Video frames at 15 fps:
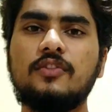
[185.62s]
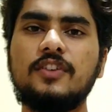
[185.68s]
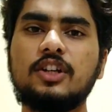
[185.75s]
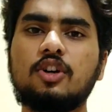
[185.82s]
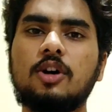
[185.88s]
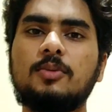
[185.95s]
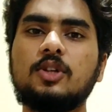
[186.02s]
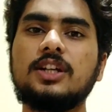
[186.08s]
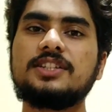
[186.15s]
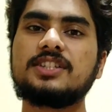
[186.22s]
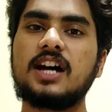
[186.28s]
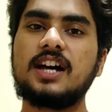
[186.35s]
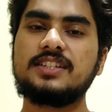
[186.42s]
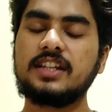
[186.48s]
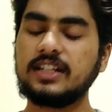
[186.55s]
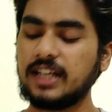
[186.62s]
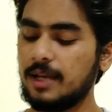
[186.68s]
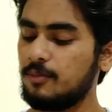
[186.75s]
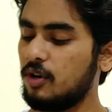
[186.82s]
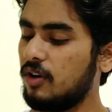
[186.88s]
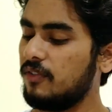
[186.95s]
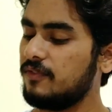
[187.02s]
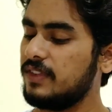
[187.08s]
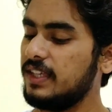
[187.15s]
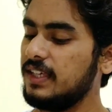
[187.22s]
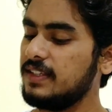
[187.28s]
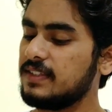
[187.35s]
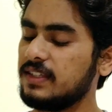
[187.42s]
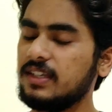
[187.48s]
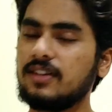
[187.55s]
if we talk about the charging time of
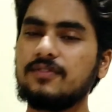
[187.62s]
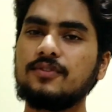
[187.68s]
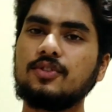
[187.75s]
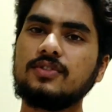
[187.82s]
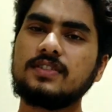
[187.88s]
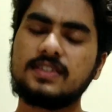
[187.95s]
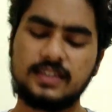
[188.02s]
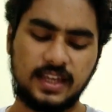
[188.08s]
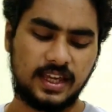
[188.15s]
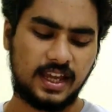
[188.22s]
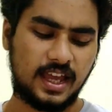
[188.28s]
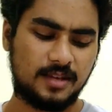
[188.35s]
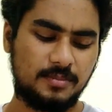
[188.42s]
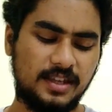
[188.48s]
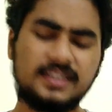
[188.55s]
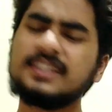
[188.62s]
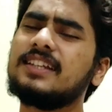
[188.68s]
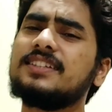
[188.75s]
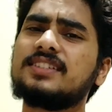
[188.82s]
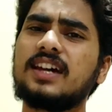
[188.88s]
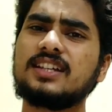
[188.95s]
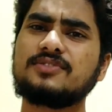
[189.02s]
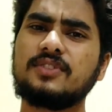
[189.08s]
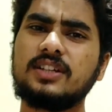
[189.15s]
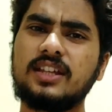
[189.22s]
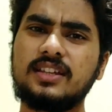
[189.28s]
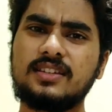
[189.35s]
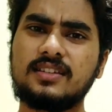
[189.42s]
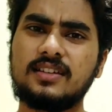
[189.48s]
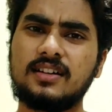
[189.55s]
these earphones, they can be easily charged
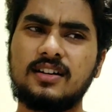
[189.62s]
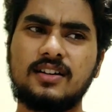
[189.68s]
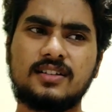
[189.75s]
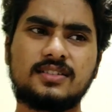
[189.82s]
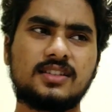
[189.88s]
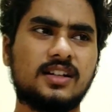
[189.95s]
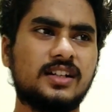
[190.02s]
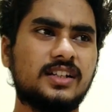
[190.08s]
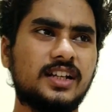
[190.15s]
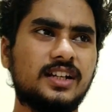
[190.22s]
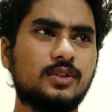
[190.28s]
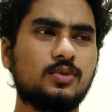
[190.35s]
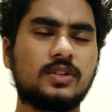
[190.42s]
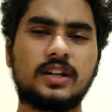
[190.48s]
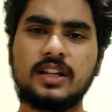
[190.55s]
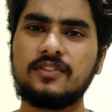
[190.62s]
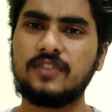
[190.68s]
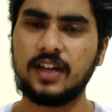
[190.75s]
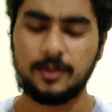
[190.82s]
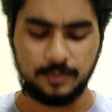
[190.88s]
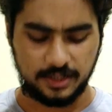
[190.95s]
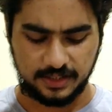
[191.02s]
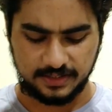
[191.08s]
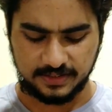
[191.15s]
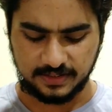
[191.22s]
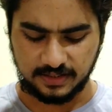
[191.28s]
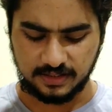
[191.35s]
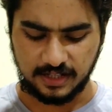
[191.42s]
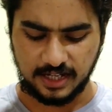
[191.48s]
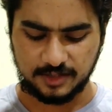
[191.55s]
within 30 to 35 minutes
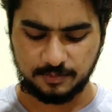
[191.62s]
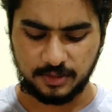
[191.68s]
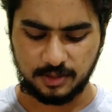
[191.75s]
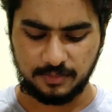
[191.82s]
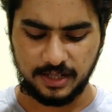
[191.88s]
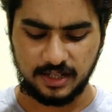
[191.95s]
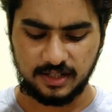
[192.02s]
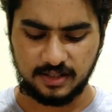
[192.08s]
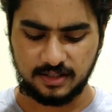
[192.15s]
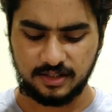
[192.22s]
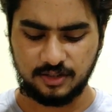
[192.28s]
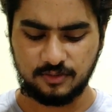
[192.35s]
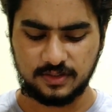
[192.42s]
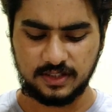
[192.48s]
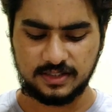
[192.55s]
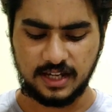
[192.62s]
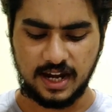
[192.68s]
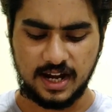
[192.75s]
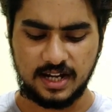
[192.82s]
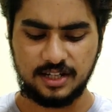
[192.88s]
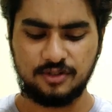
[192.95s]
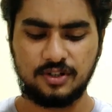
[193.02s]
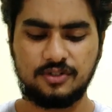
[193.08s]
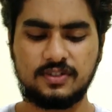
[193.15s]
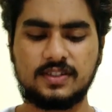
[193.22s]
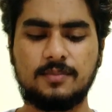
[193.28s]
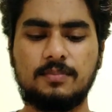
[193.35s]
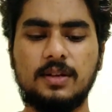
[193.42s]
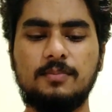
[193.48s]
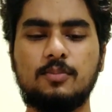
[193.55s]
as per my usage. And you have to
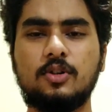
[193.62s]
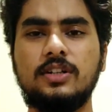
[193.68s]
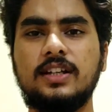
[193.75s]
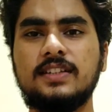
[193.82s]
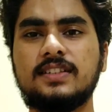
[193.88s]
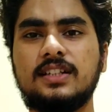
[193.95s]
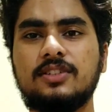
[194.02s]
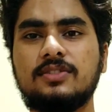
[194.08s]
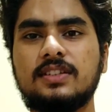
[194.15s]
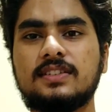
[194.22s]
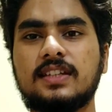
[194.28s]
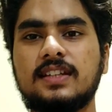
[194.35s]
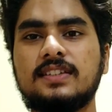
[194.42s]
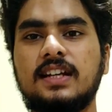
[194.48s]
simply put this into this case,